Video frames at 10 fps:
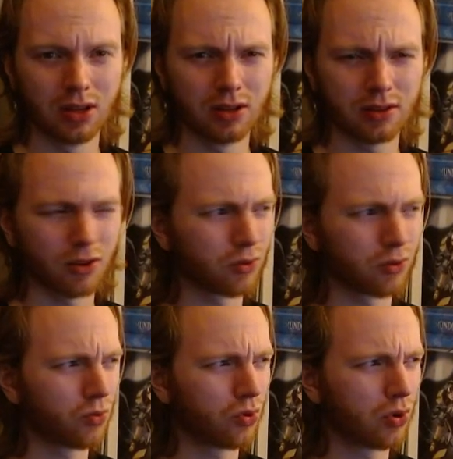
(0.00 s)
It's also
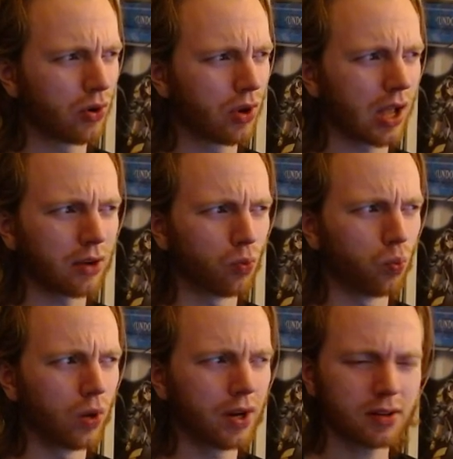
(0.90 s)
kind of
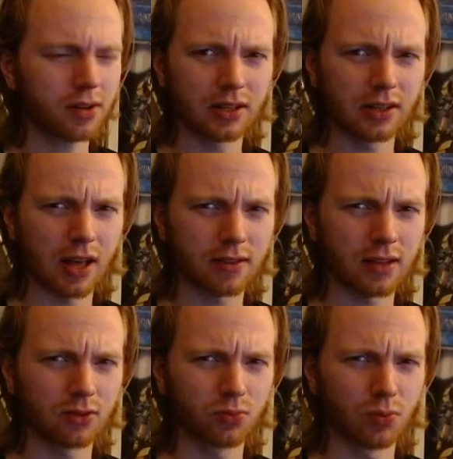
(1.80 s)
weird that it has
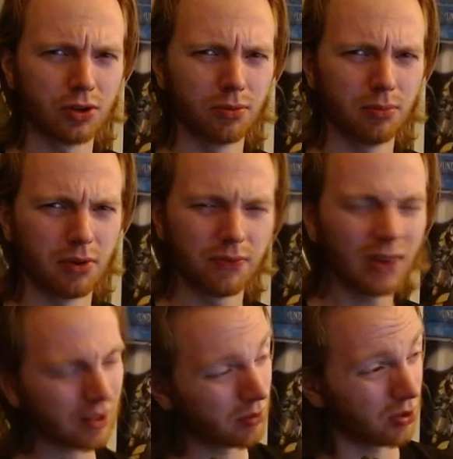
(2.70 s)
that random
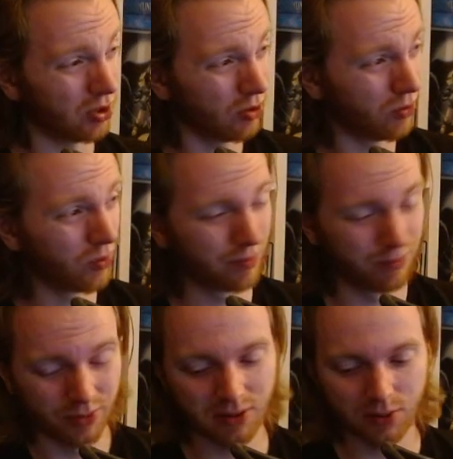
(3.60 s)
effect, but you know,
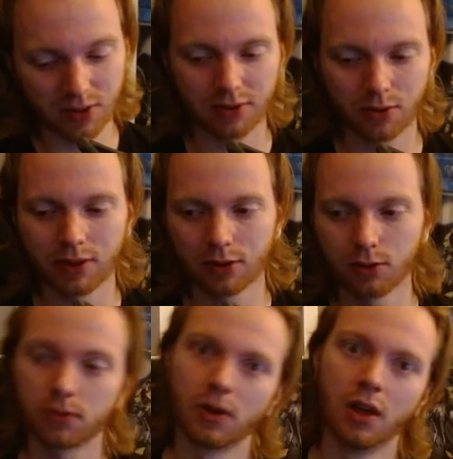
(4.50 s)
whatever, we take
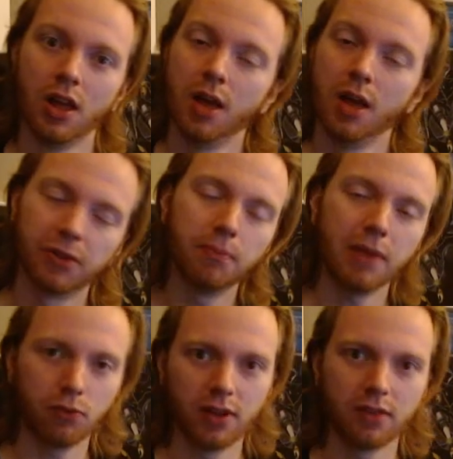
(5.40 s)
those. But the
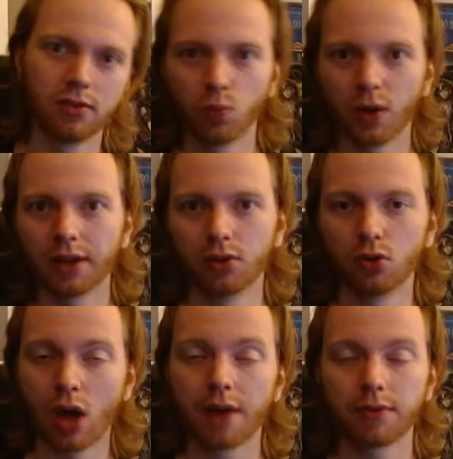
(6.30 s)
main reason why you
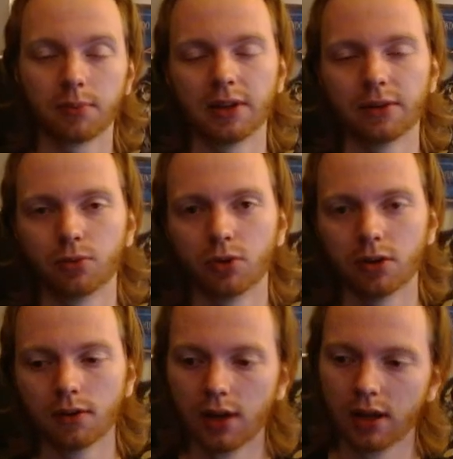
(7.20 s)
have to play
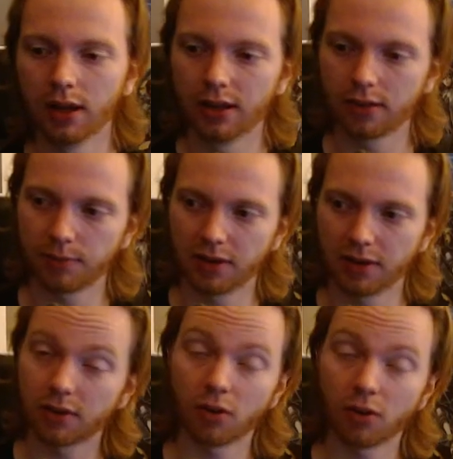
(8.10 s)
Rugal is because
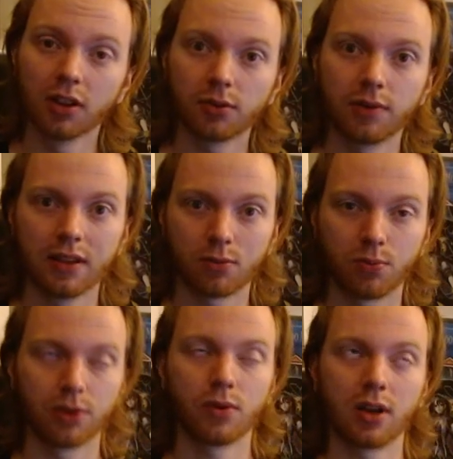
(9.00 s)
there are a lot of hands where
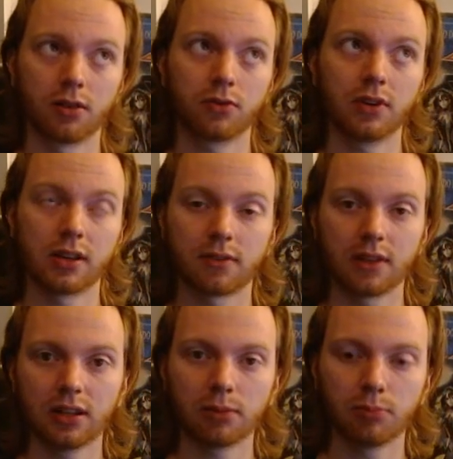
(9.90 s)
you cannot really
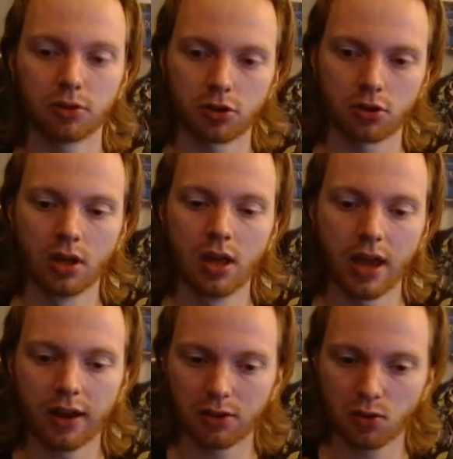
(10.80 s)
extend that much.
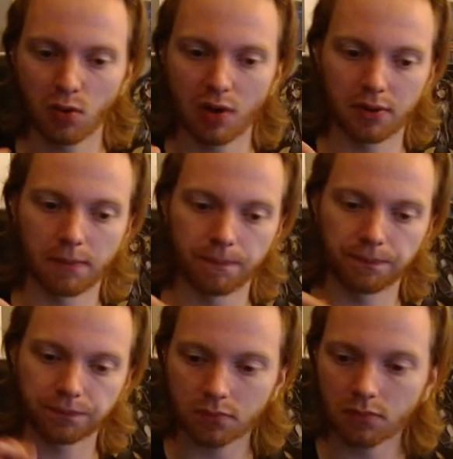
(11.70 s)
And then you have,
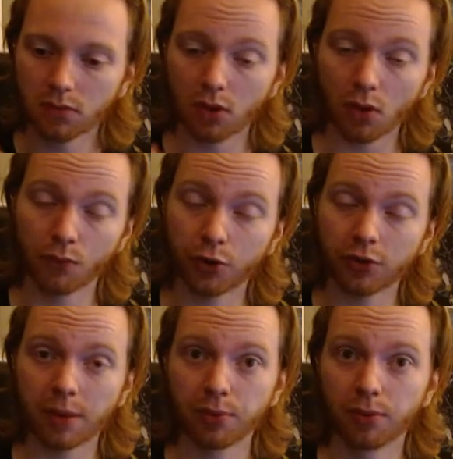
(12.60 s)
for
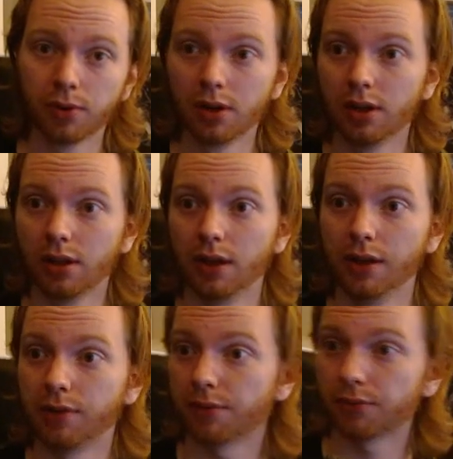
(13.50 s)
example, if
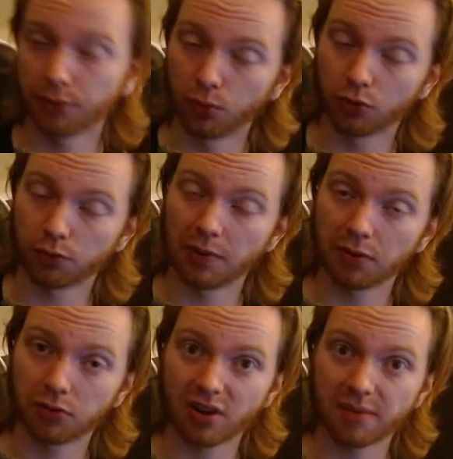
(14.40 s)
you have 4 spell
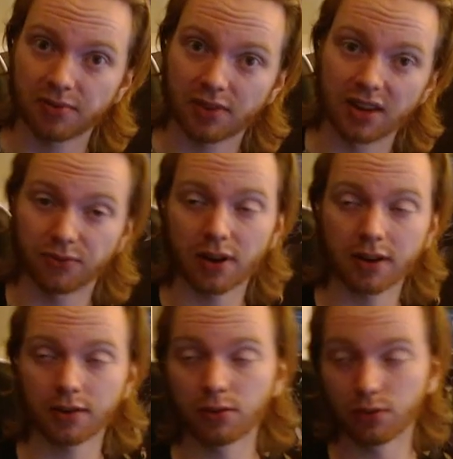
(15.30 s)
traps and a
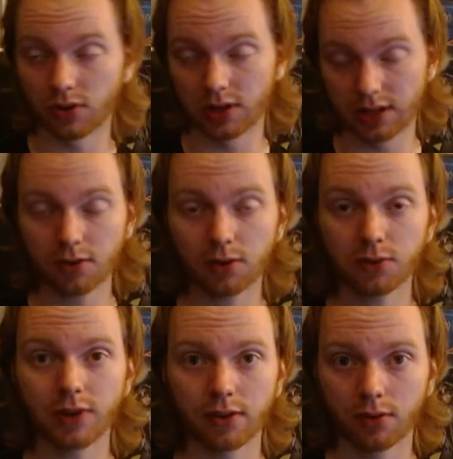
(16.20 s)
Fractal, you can discard
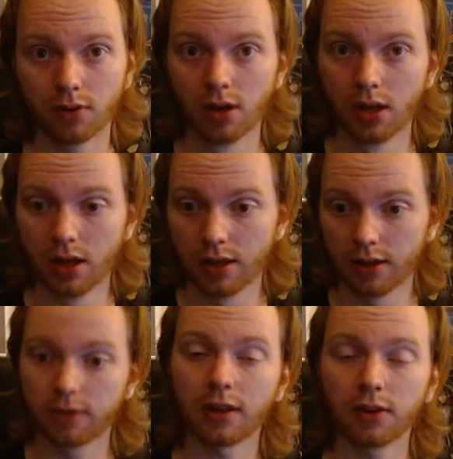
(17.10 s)
Fractal,
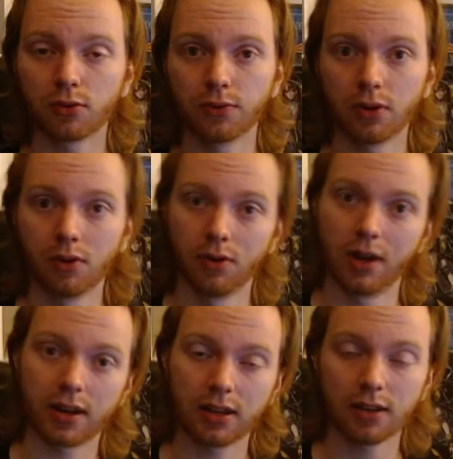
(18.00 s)
send Nerval,
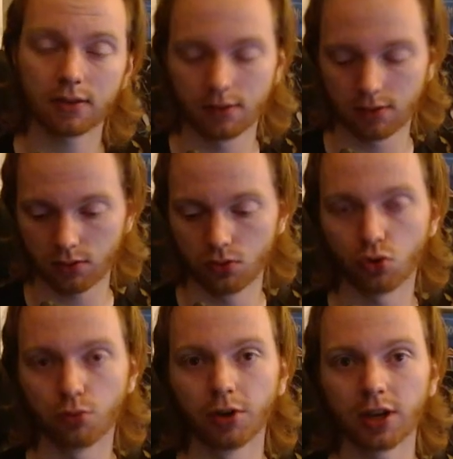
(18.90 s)
add Kit,
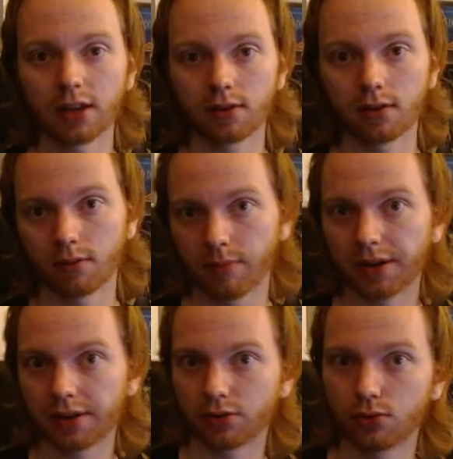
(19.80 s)
normal Kit,
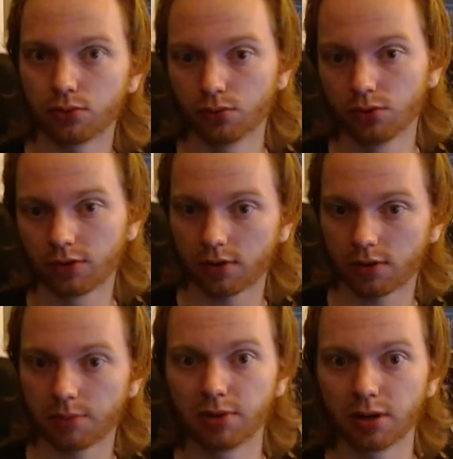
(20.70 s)
banish 2,
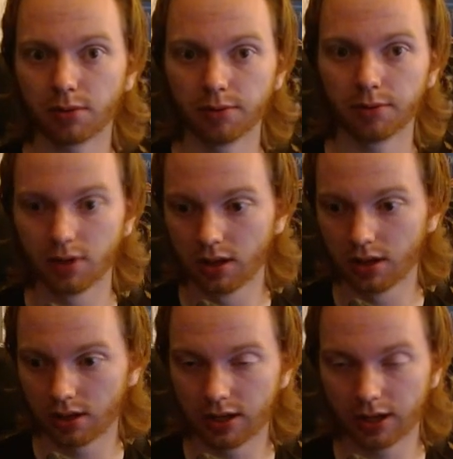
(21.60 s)
summon Bearbrum,
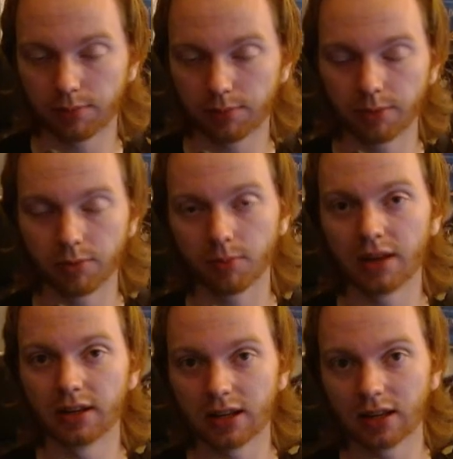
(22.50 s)
link Bearbrum and
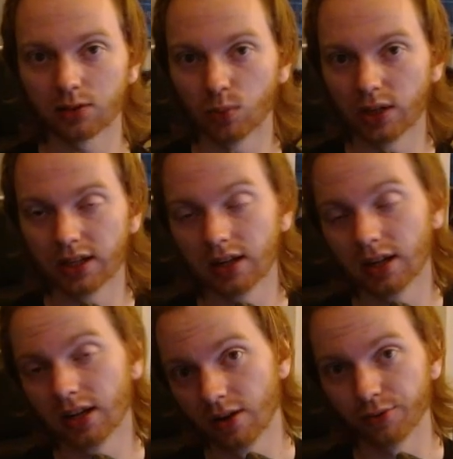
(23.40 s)
the Kit away
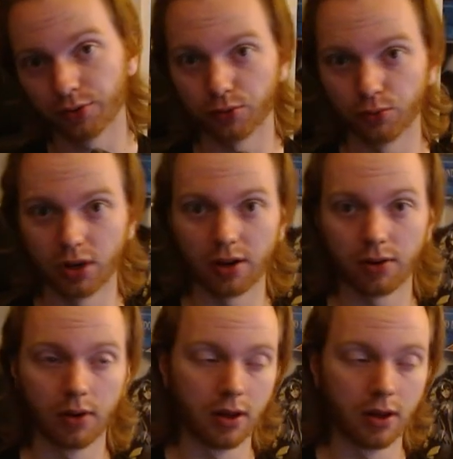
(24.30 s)
for the Rugal.